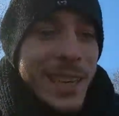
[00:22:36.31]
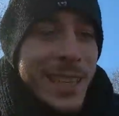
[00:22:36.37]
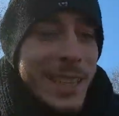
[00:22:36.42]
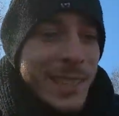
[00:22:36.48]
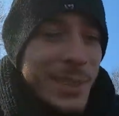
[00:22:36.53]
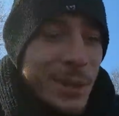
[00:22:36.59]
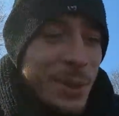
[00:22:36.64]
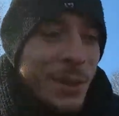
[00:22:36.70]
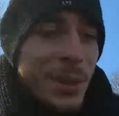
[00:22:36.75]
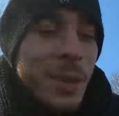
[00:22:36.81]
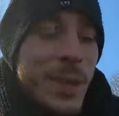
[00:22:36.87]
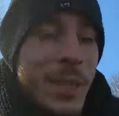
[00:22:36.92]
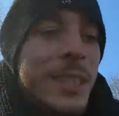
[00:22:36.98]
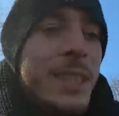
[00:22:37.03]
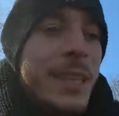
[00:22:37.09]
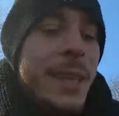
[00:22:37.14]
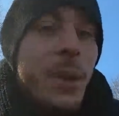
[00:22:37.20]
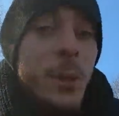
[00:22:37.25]
And so you
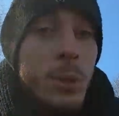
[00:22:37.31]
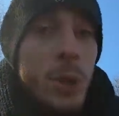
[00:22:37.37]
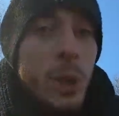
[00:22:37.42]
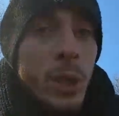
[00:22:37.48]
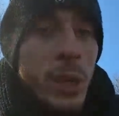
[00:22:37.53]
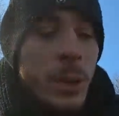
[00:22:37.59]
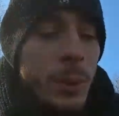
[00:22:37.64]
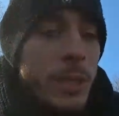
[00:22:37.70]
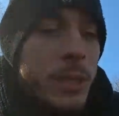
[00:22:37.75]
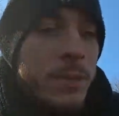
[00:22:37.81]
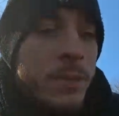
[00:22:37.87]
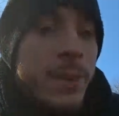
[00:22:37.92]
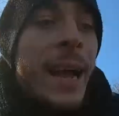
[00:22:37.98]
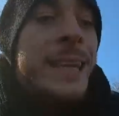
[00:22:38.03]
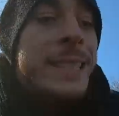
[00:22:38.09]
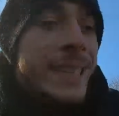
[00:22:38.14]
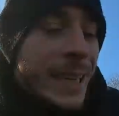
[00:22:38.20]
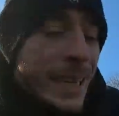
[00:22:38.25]
can see the whole journey, which is
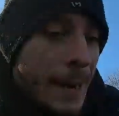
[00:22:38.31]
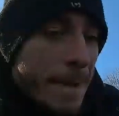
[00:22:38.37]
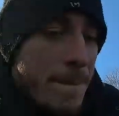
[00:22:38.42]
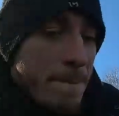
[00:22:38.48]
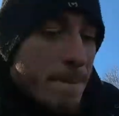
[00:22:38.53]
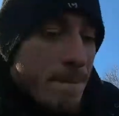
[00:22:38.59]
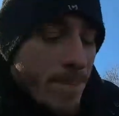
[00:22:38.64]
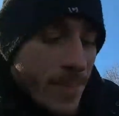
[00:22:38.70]
fascinating.